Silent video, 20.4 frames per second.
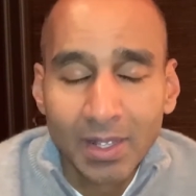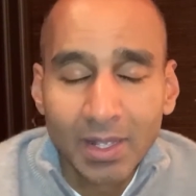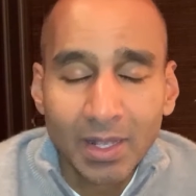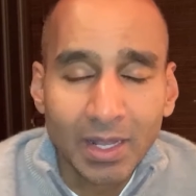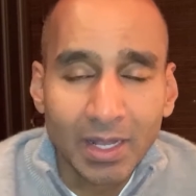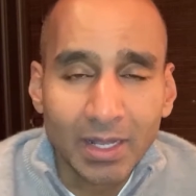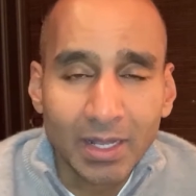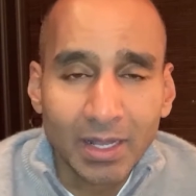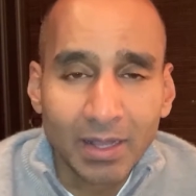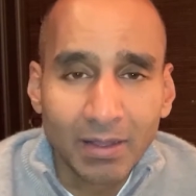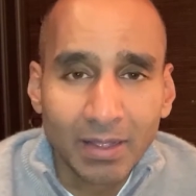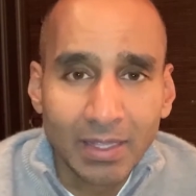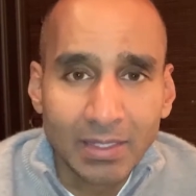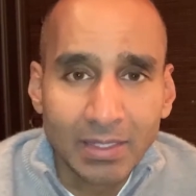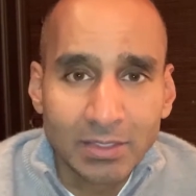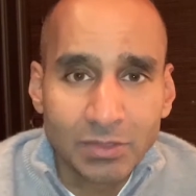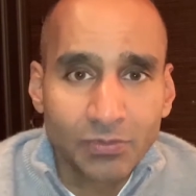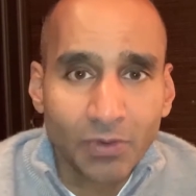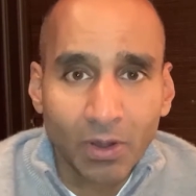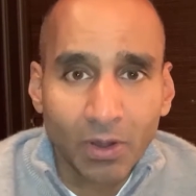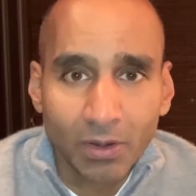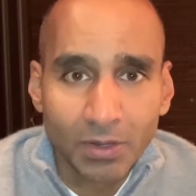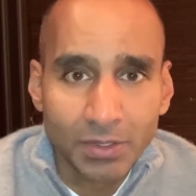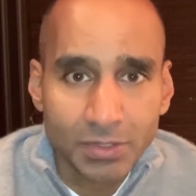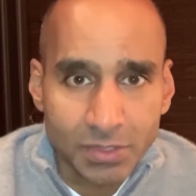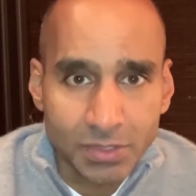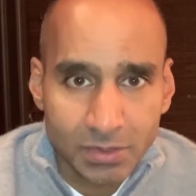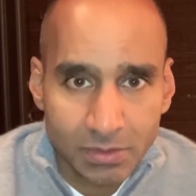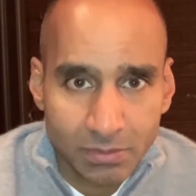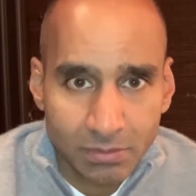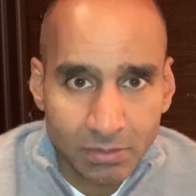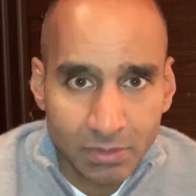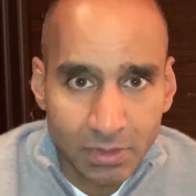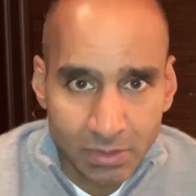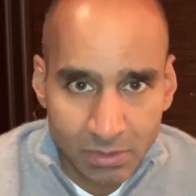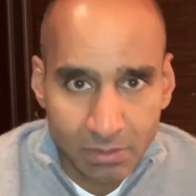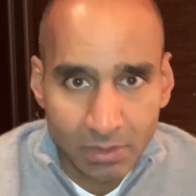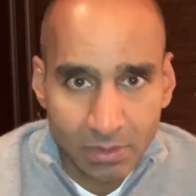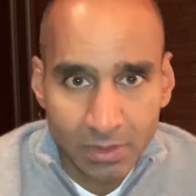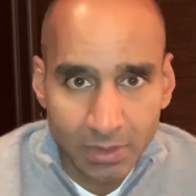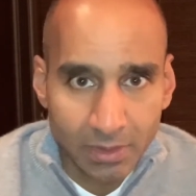as far as
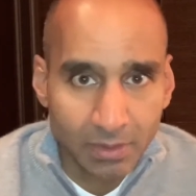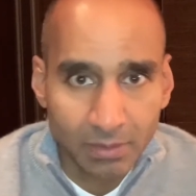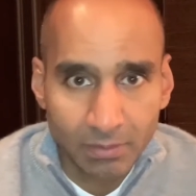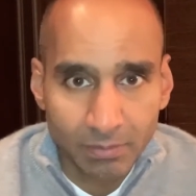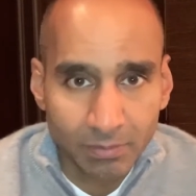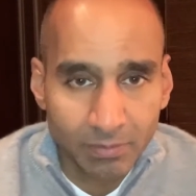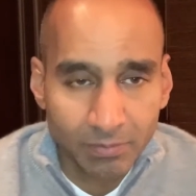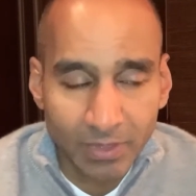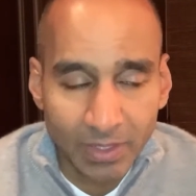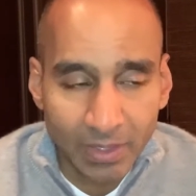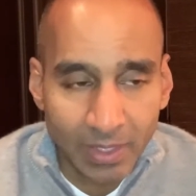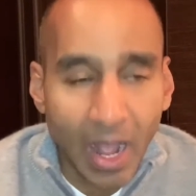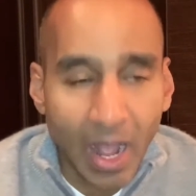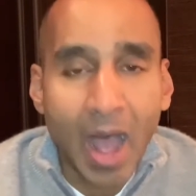the